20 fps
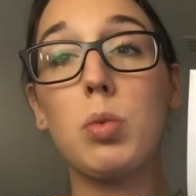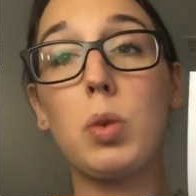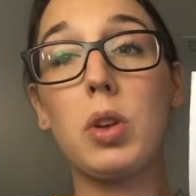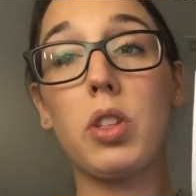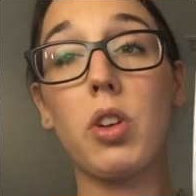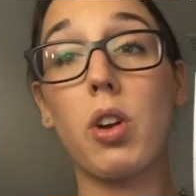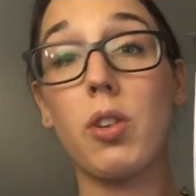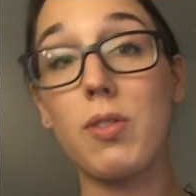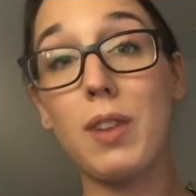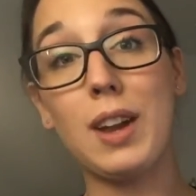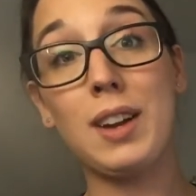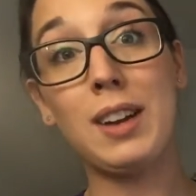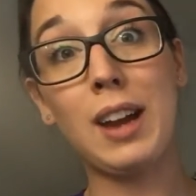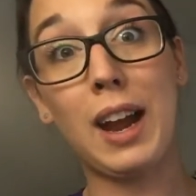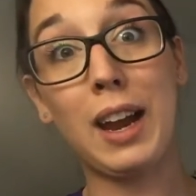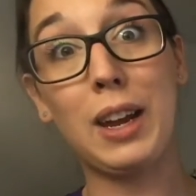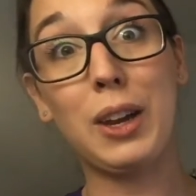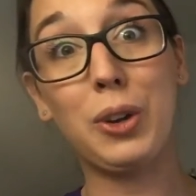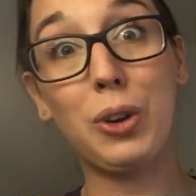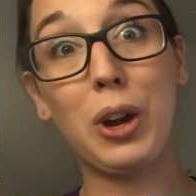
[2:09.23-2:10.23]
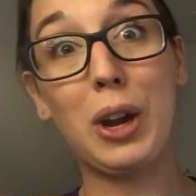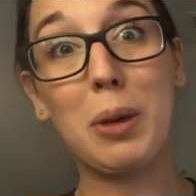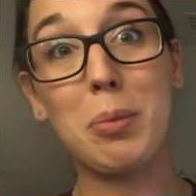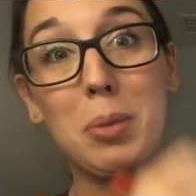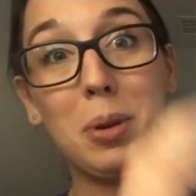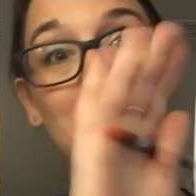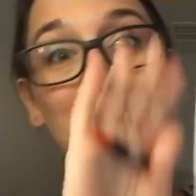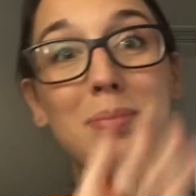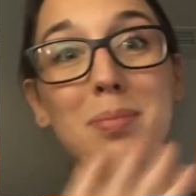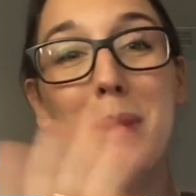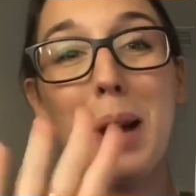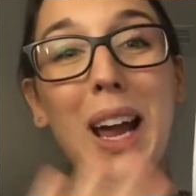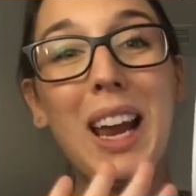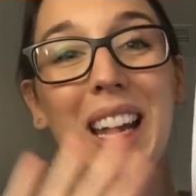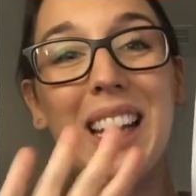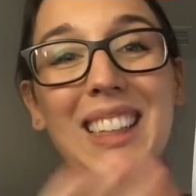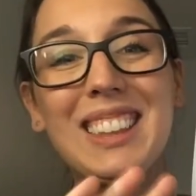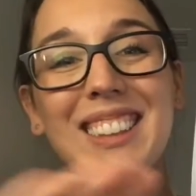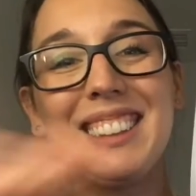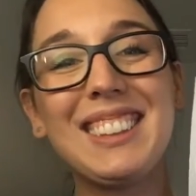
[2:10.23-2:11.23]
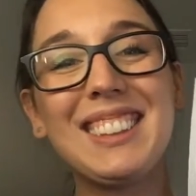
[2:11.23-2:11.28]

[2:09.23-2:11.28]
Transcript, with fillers: with our Venn diagram. Bye!